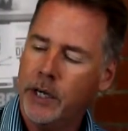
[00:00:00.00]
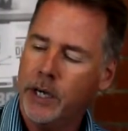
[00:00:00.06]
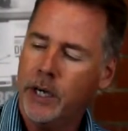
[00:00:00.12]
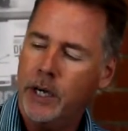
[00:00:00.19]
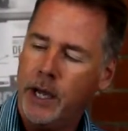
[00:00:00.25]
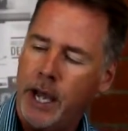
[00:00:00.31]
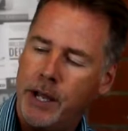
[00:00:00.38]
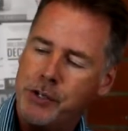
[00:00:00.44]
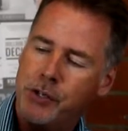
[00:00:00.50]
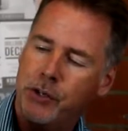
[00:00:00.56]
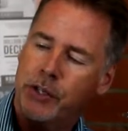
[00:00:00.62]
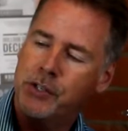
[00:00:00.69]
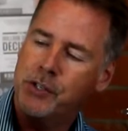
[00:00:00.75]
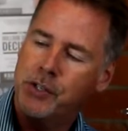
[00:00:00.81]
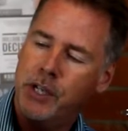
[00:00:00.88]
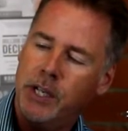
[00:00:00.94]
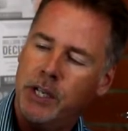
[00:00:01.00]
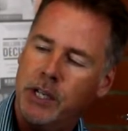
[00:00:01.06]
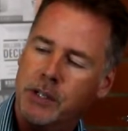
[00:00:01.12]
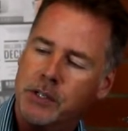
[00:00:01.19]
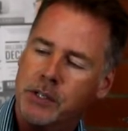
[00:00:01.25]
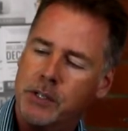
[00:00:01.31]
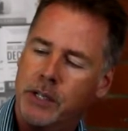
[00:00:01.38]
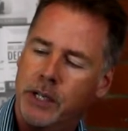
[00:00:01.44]
Uh, as you can see,
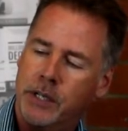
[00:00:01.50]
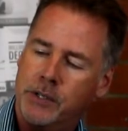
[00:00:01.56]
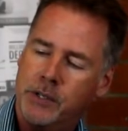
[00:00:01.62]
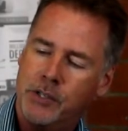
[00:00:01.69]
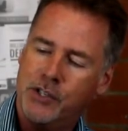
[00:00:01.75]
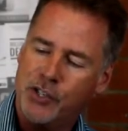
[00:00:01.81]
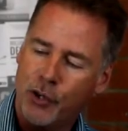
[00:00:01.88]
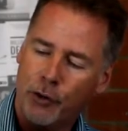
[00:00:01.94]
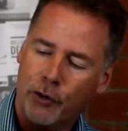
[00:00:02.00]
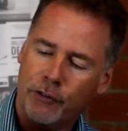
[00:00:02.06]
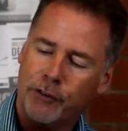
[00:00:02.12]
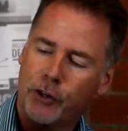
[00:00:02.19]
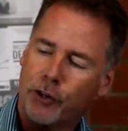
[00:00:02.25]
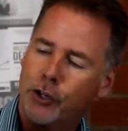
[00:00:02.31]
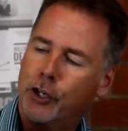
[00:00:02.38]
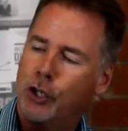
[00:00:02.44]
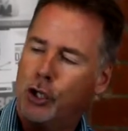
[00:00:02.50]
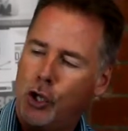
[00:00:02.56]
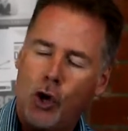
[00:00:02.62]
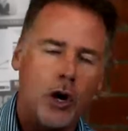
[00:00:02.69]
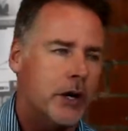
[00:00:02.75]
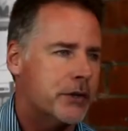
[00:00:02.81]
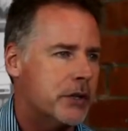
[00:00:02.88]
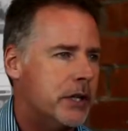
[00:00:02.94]
it's it's silver
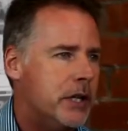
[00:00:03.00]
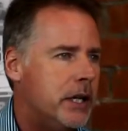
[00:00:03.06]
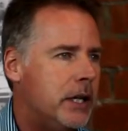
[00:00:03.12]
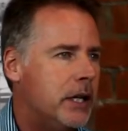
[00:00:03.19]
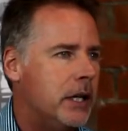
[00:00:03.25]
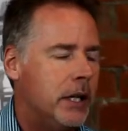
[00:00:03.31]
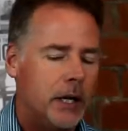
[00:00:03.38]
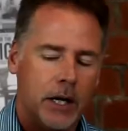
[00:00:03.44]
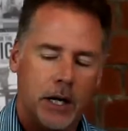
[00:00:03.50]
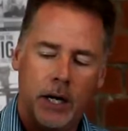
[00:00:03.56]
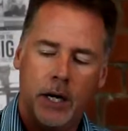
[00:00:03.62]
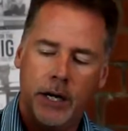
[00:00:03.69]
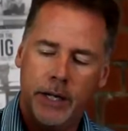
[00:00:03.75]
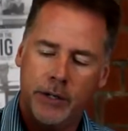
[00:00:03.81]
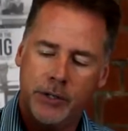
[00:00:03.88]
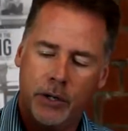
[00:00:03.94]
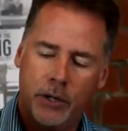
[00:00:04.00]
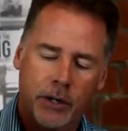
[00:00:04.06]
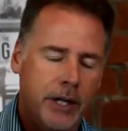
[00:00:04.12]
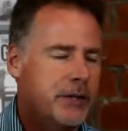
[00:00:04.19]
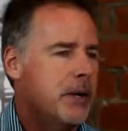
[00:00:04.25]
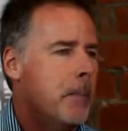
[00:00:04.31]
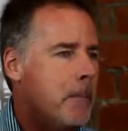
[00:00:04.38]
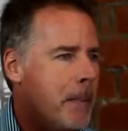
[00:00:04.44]
glossy. Uh, it's a
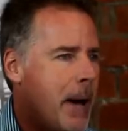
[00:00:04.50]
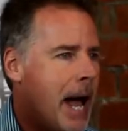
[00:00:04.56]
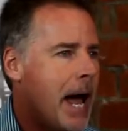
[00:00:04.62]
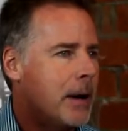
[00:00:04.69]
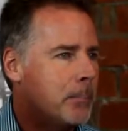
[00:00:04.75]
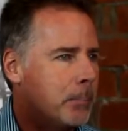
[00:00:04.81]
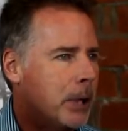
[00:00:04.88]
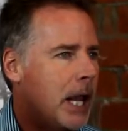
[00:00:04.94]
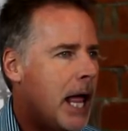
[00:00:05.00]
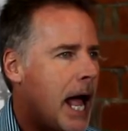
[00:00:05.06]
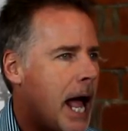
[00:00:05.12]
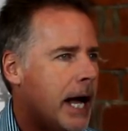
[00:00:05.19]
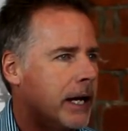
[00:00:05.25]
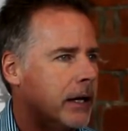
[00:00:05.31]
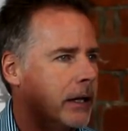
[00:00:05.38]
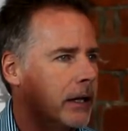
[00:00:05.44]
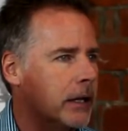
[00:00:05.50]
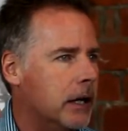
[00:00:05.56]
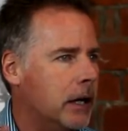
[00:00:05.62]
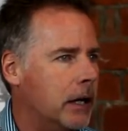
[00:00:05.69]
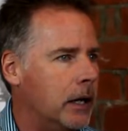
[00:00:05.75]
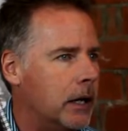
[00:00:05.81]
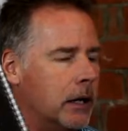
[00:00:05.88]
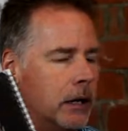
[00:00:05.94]
it's a matte black
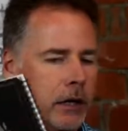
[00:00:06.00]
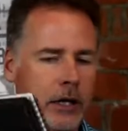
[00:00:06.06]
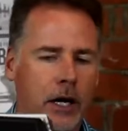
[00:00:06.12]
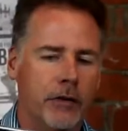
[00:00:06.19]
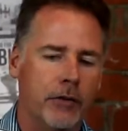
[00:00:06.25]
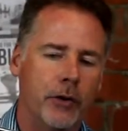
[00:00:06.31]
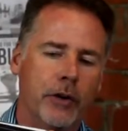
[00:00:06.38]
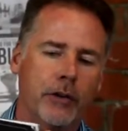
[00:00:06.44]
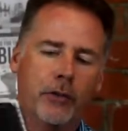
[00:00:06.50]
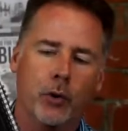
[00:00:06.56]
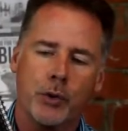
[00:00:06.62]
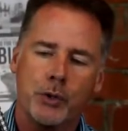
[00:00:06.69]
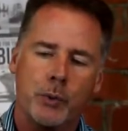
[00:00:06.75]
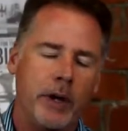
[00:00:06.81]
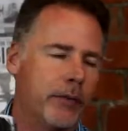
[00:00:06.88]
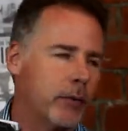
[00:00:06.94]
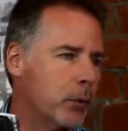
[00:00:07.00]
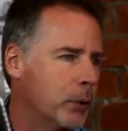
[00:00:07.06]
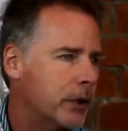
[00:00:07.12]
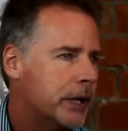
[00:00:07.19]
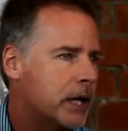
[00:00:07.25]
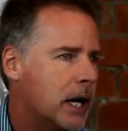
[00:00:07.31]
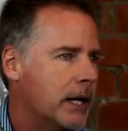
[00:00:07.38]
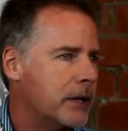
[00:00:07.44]
uh, cover, and of course we have a
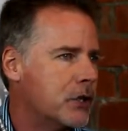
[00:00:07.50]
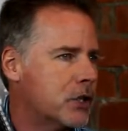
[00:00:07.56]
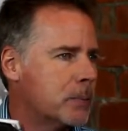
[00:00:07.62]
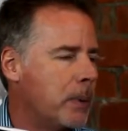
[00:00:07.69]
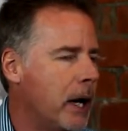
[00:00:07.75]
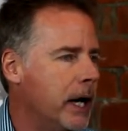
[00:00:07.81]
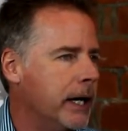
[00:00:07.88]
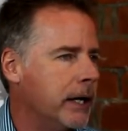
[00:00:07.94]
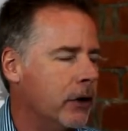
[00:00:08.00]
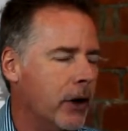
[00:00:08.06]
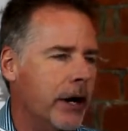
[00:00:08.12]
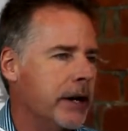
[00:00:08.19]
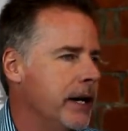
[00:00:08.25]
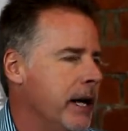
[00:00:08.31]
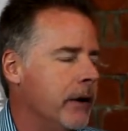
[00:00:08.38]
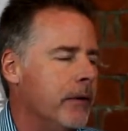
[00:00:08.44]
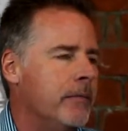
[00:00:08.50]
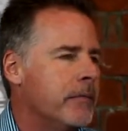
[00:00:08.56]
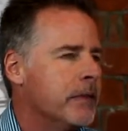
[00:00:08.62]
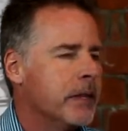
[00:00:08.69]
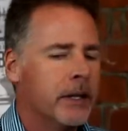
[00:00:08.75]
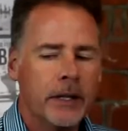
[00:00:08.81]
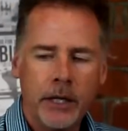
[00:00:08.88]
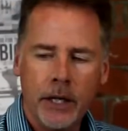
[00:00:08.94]
really nice spine on it. Now,
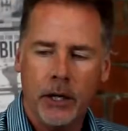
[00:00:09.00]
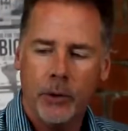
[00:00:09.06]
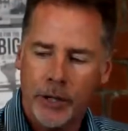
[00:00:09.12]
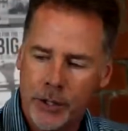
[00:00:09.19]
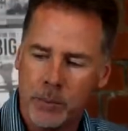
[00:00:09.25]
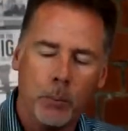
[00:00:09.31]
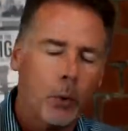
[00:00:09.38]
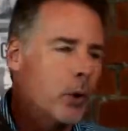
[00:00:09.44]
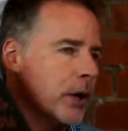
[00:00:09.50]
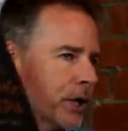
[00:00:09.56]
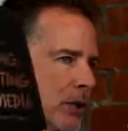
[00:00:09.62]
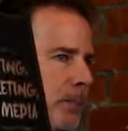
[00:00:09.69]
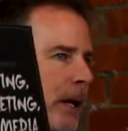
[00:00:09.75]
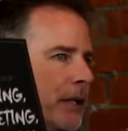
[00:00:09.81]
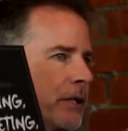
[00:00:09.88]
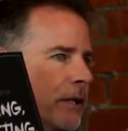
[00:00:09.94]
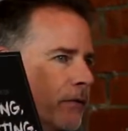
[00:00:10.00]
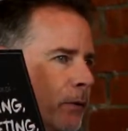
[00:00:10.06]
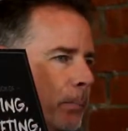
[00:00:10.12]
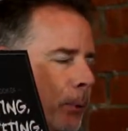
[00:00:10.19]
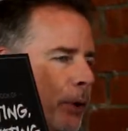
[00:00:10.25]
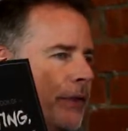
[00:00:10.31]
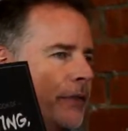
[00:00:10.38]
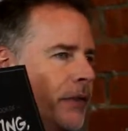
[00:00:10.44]
you know it's more expensive to
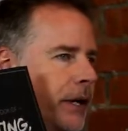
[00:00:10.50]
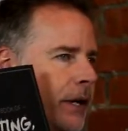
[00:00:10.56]
print